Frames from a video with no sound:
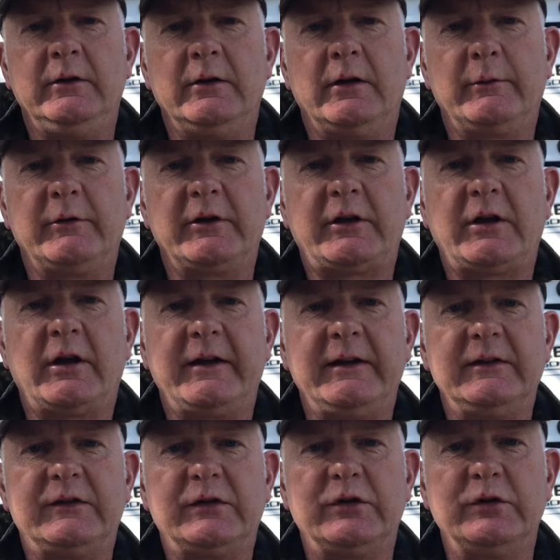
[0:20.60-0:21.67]
I'm going to cut
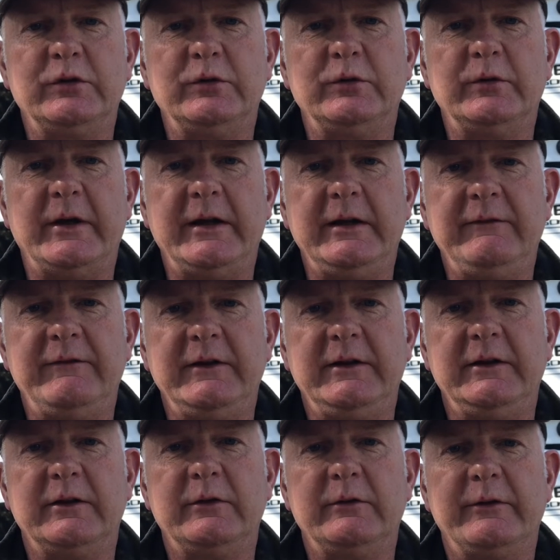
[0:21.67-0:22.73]
into a
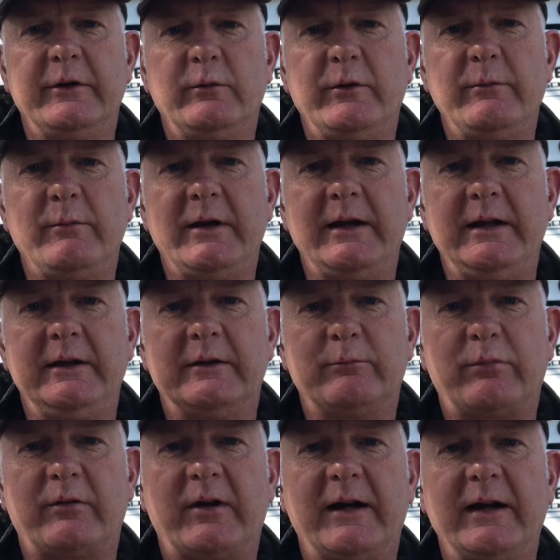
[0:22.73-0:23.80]
video that we made
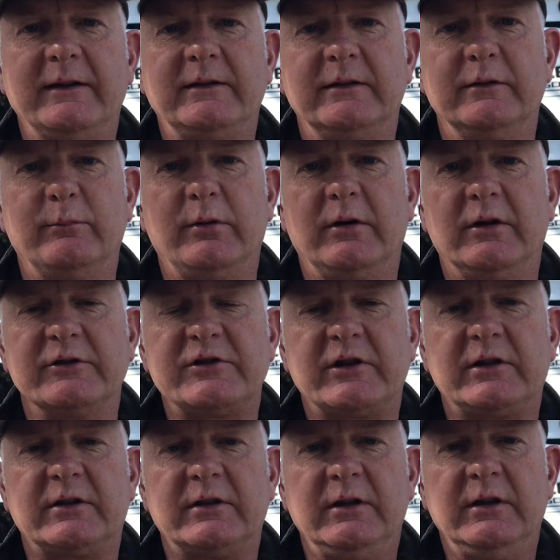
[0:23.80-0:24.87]
prior to
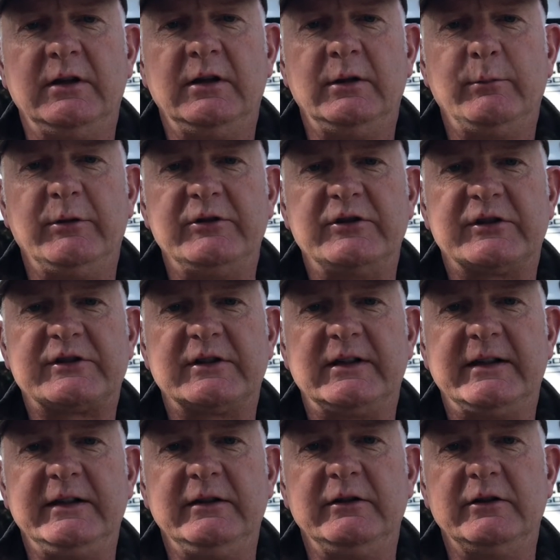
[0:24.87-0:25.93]
departure, but just to
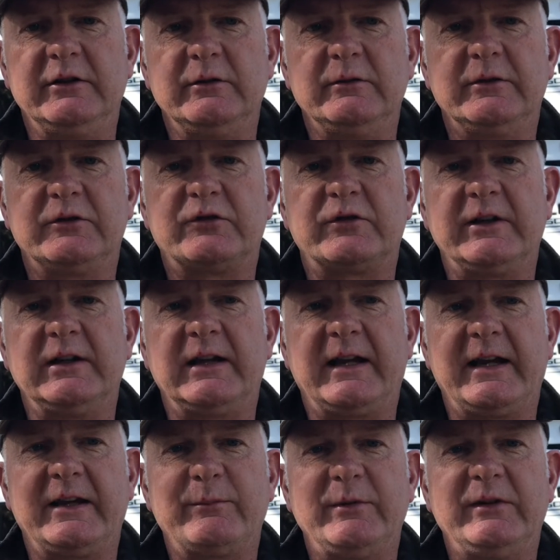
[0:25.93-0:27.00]
let you know, the trailer
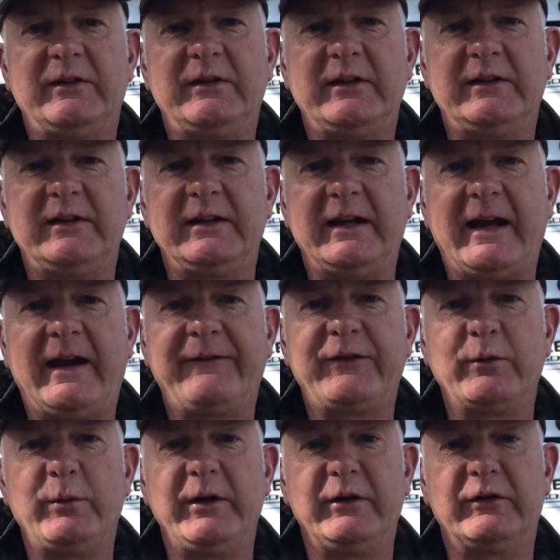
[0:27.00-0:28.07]
had been sitting
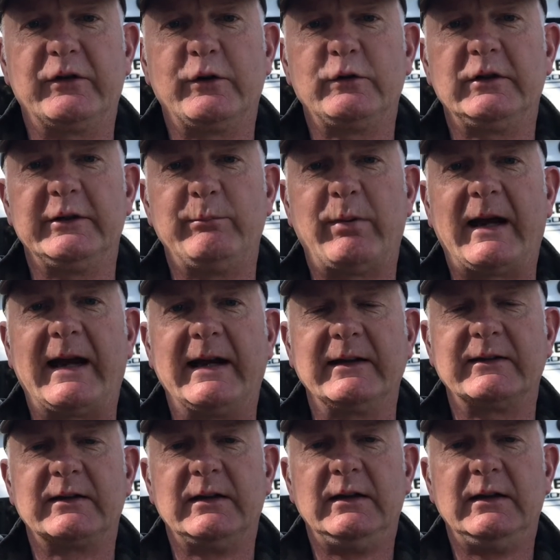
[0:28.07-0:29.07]
after we had totally packed.